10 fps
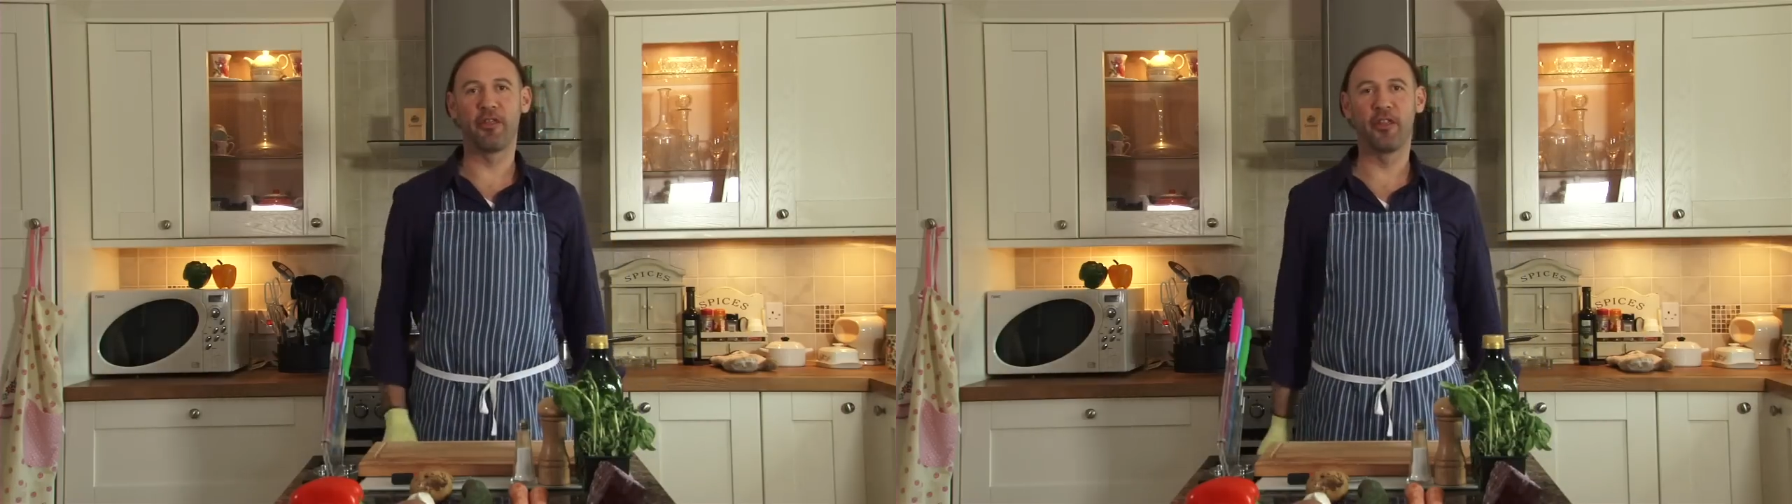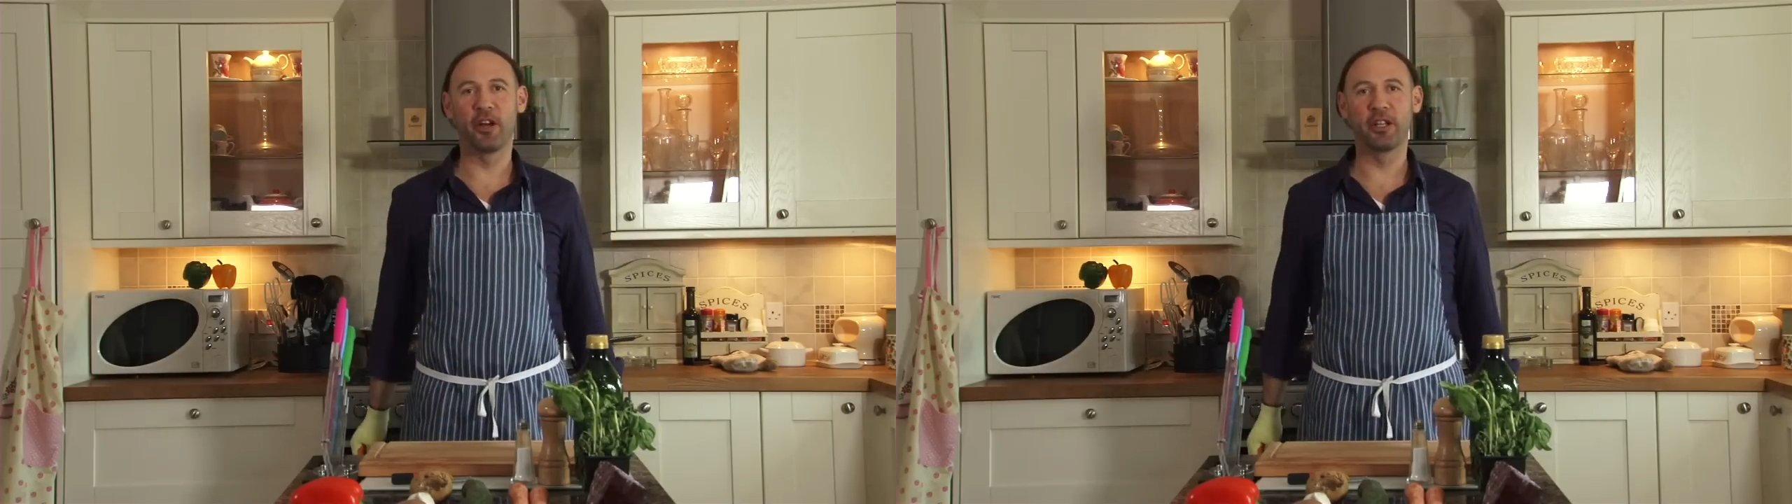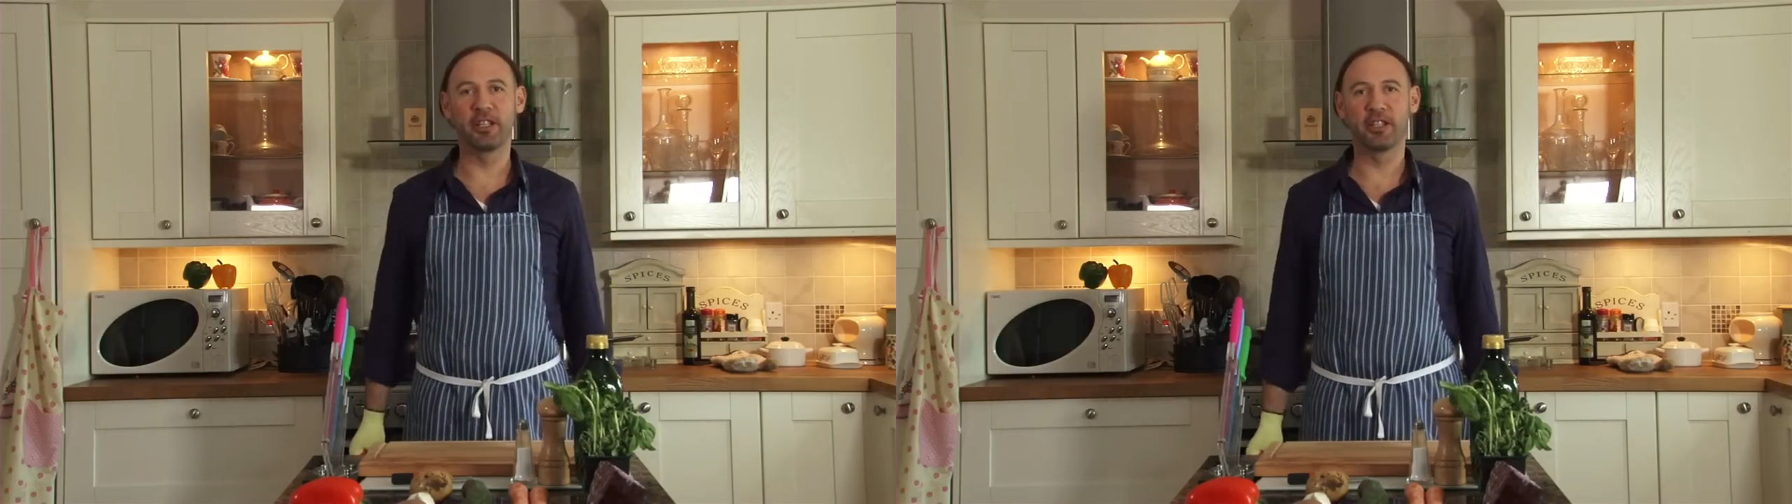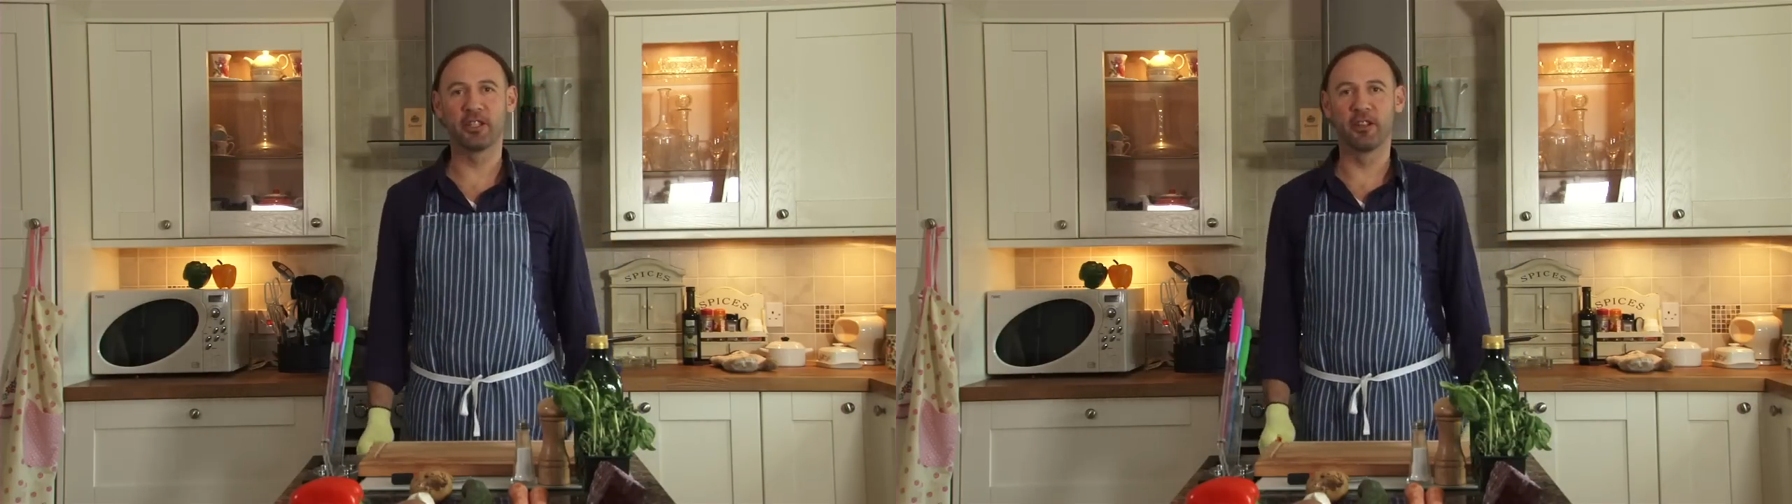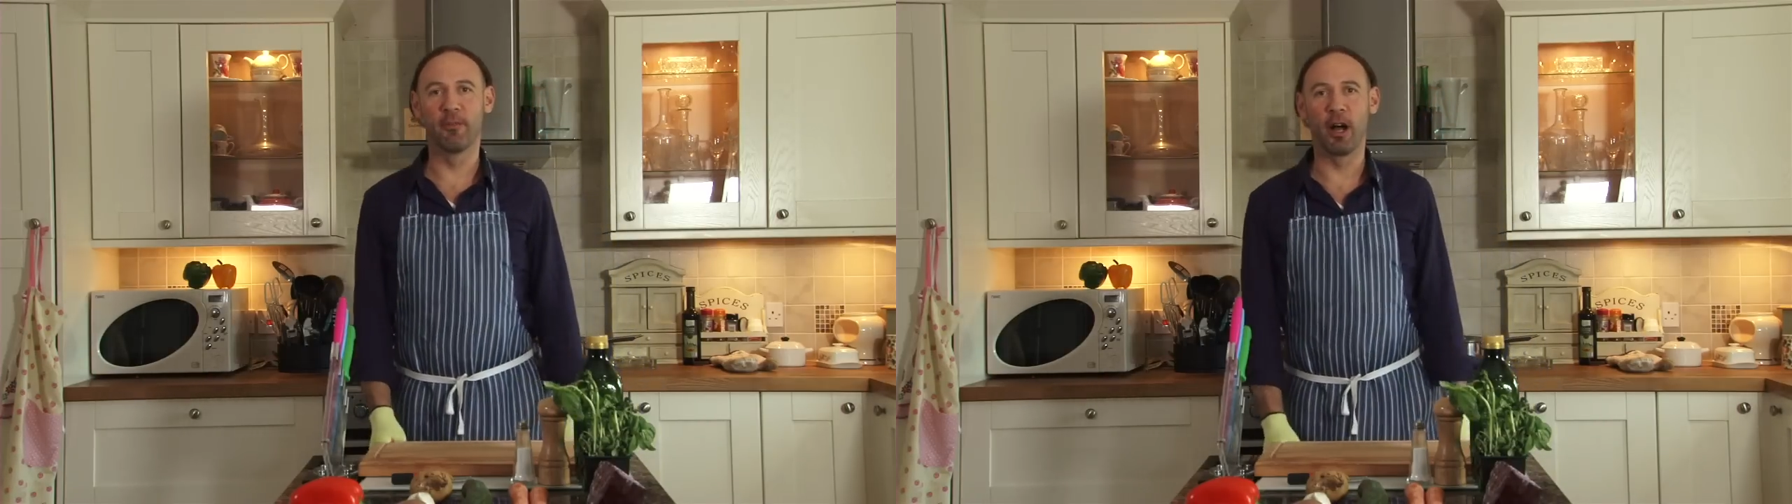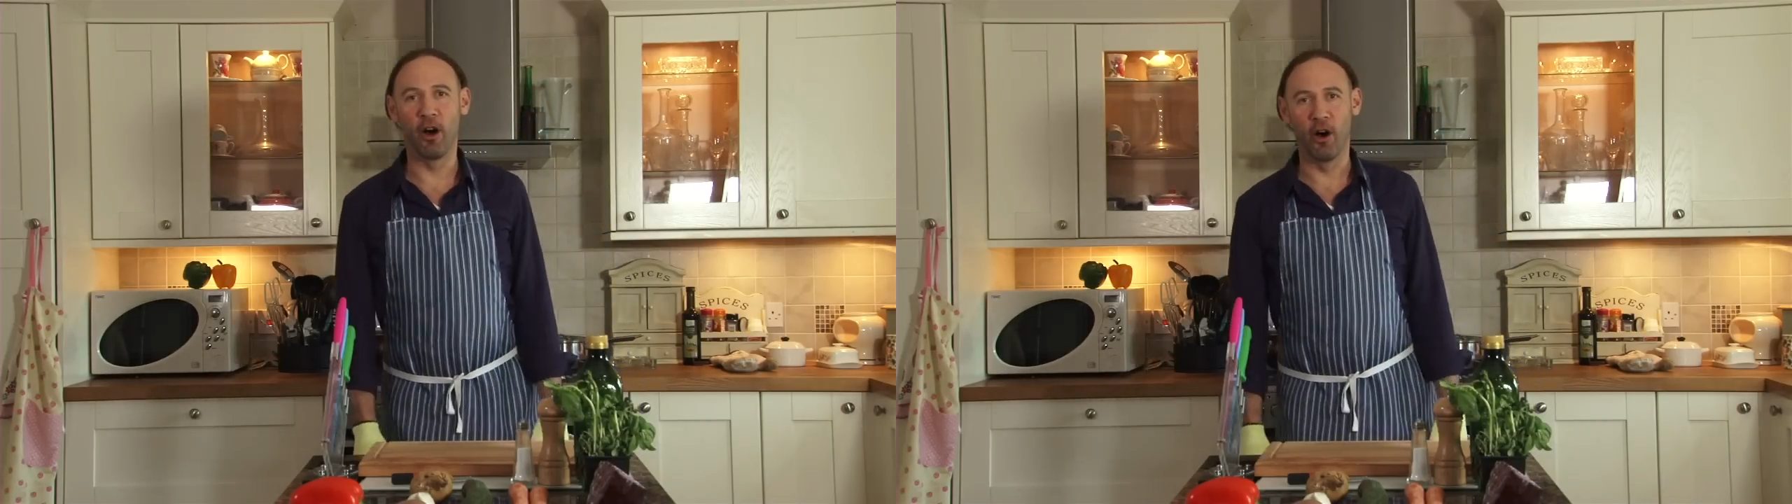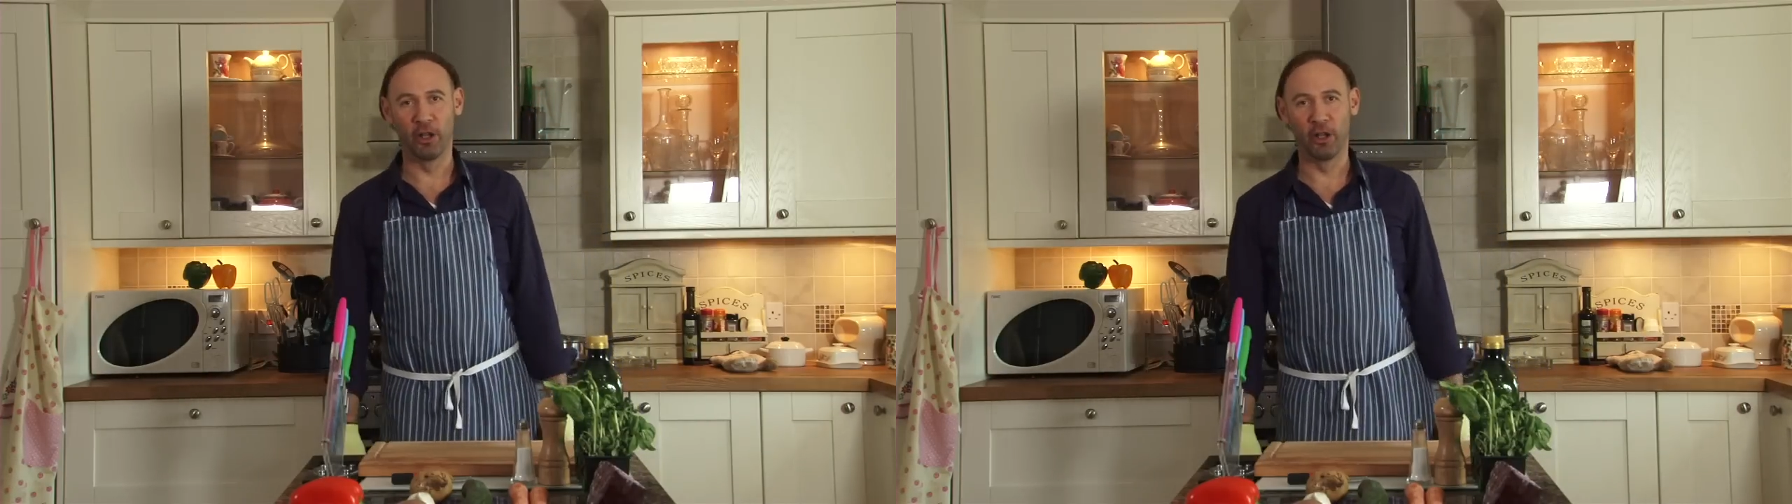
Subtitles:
third edition of my